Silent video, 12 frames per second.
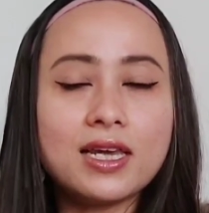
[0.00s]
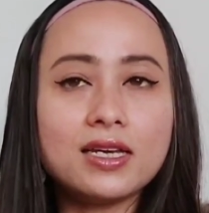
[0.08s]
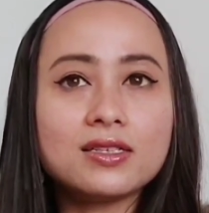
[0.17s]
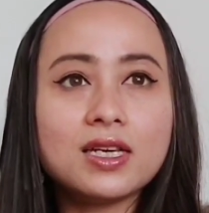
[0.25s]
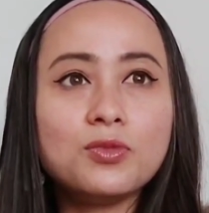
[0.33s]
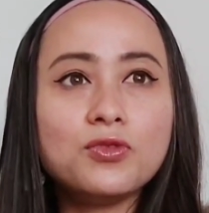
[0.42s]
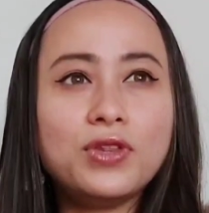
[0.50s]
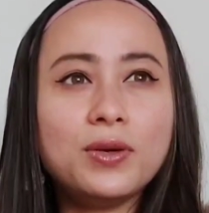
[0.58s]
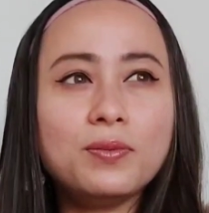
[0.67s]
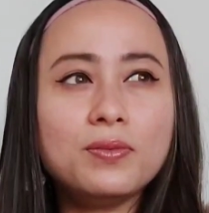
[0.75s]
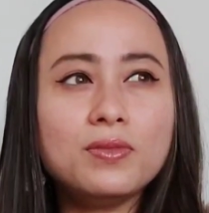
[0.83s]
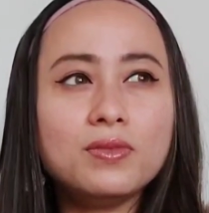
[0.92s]
Like some of
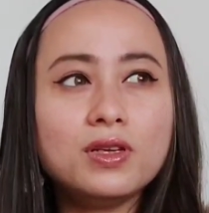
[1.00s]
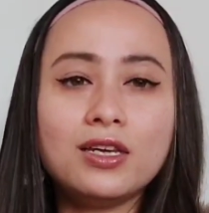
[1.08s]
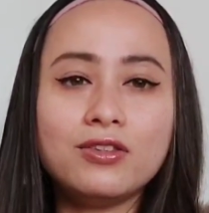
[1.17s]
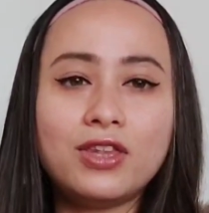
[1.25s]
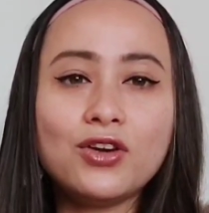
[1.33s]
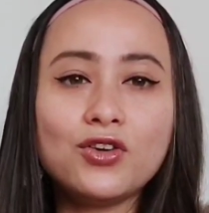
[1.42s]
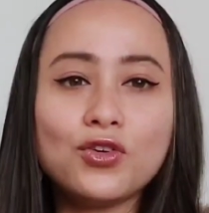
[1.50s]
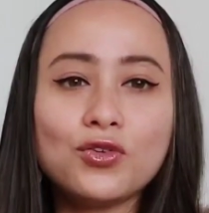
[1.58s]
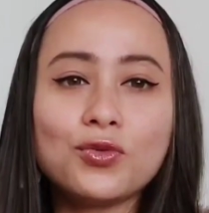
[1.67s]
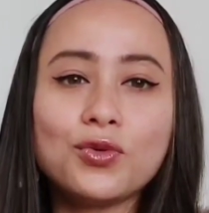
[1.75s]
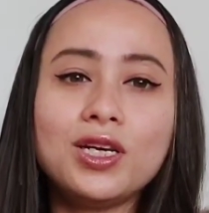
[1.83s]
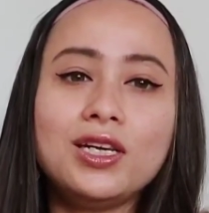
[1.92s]
them, they're
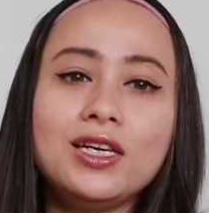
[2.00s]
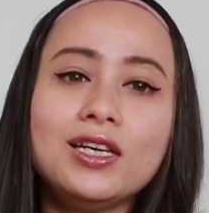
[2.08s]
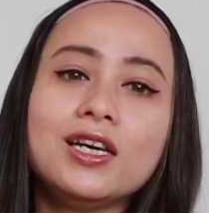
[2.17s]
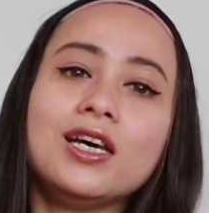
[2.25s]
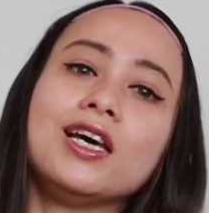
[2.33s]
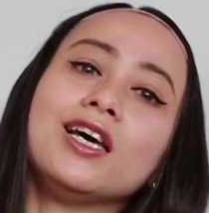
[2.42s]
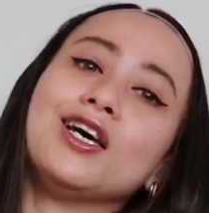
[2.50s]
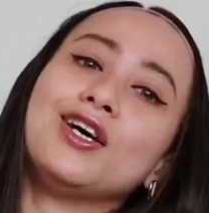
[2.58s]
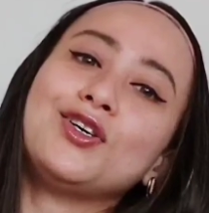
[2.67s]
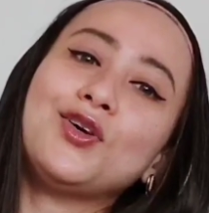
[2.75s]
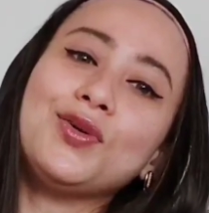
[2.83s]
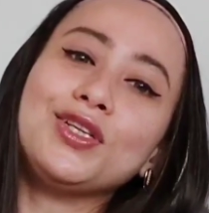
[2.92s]
not really
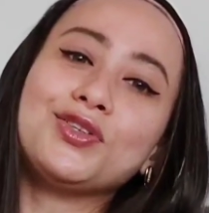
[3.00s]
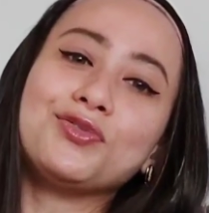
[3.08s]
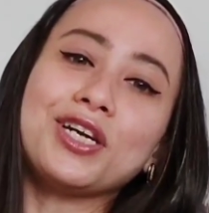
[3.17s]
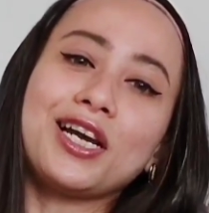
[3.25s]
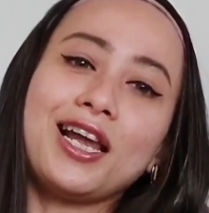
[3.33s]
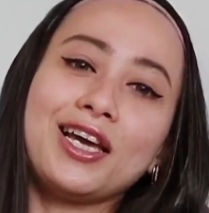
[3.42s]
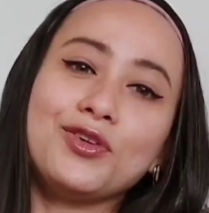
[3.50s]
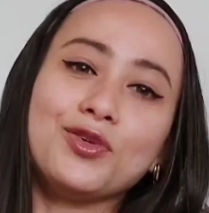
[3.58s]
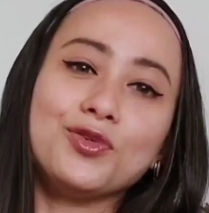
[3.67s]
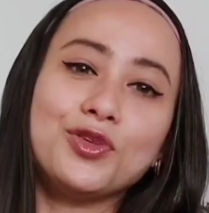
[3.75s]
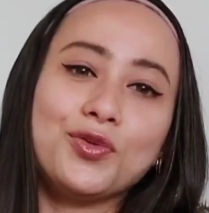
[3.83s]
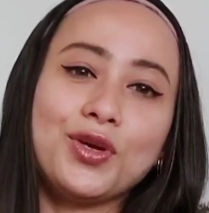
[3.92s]
going to recline
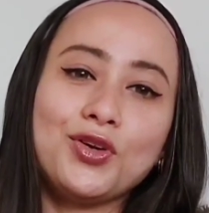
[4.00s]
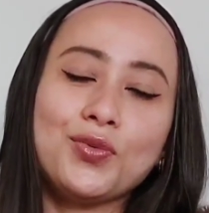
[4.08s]
all the way.